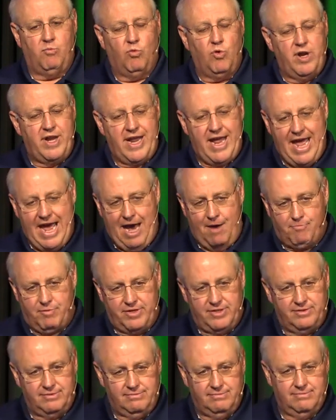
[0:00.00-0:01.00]
would
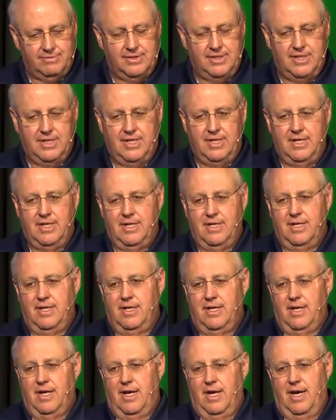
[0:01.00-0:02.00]
happen,
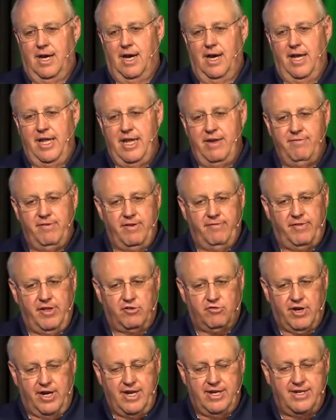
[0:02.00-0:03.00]
uh, even if they
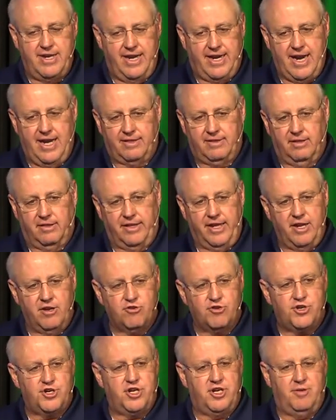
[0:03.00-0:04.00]
try to take out the
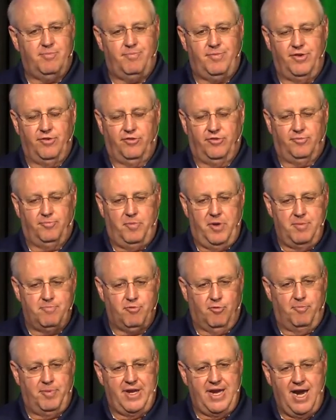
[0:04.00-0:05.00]
leadership, there's
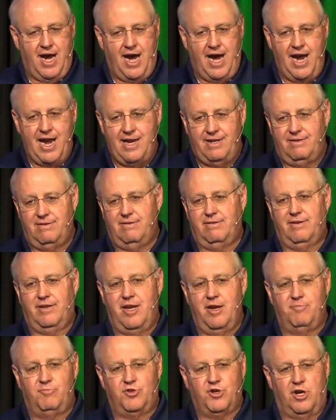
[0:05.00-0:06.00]
people behind
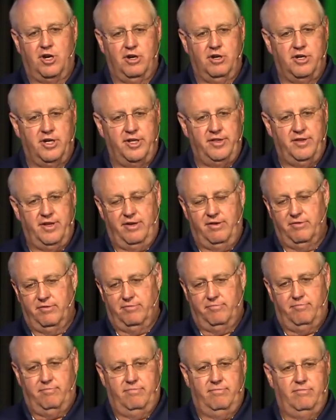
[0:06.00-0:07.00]
Kim Jong-un that are
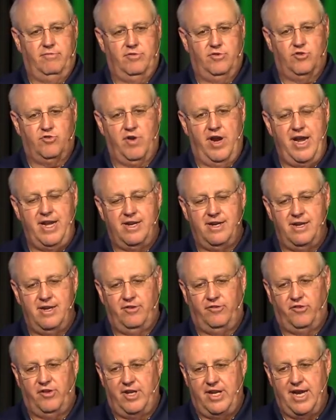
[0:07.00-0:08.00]
trained in
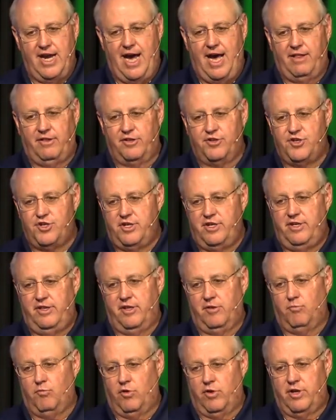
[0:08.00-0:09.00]
his ideology
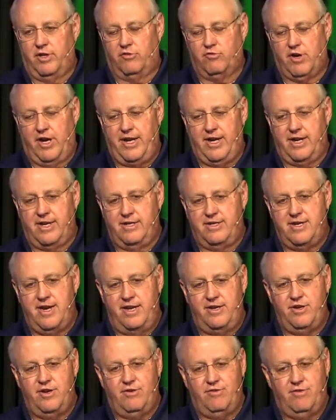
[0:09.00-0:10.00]
that will try to
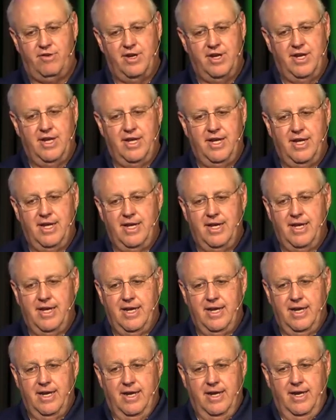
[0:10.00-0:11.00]
continue.
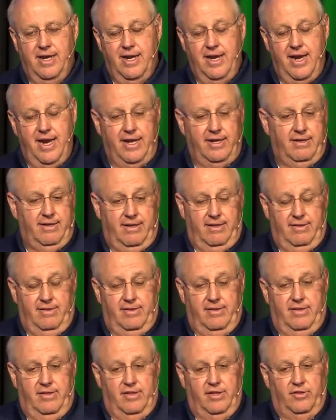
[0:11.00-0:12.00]
And
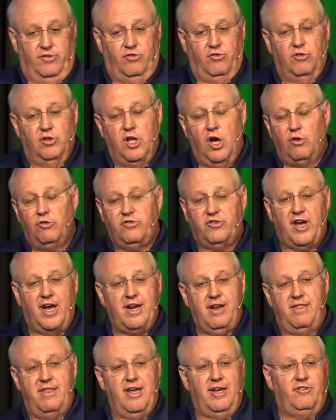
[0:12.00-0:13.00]
the low side
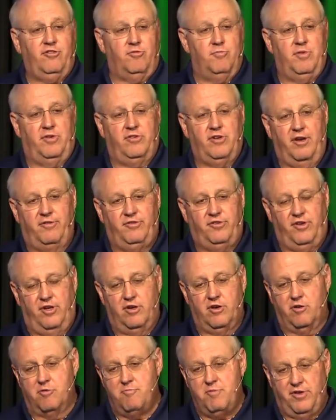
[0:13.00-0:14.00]
of the estimates I've seen
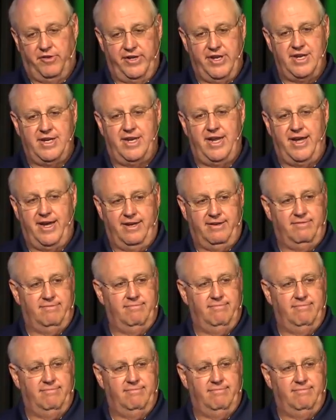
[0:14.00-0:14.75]
are a million dead,